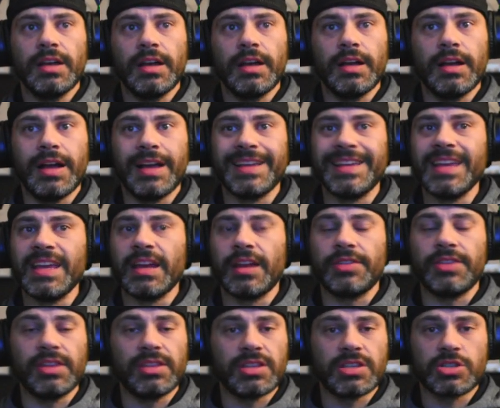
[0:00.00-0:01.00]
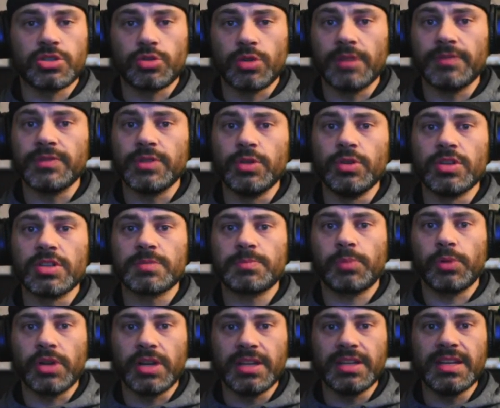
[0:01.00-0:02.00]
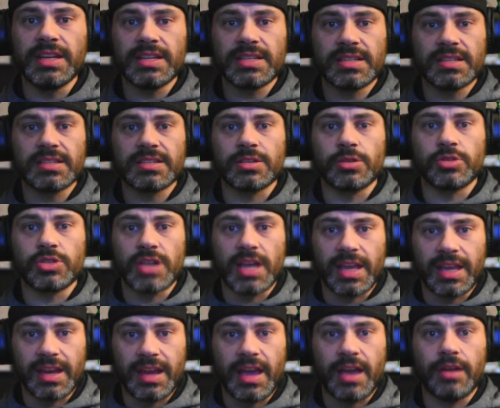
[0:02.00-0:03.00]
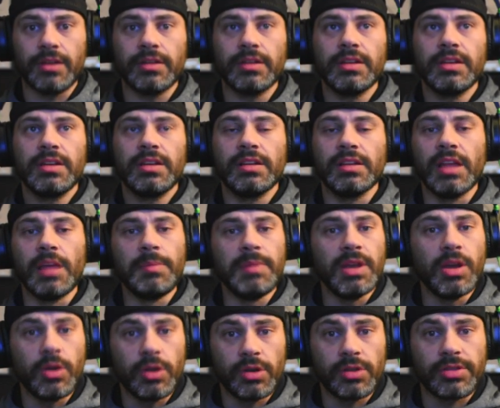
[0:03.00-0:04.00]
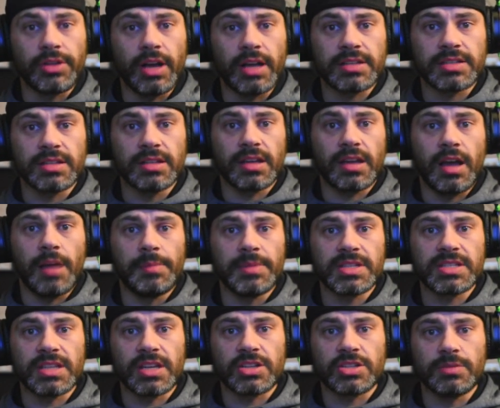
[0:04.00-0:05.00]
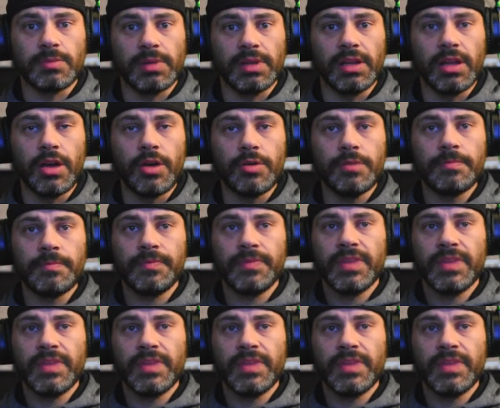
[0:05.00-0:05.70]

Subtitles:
Again, I think this drift tune is pretty decent, so check it out. Let me know your thoughts in the comments section below.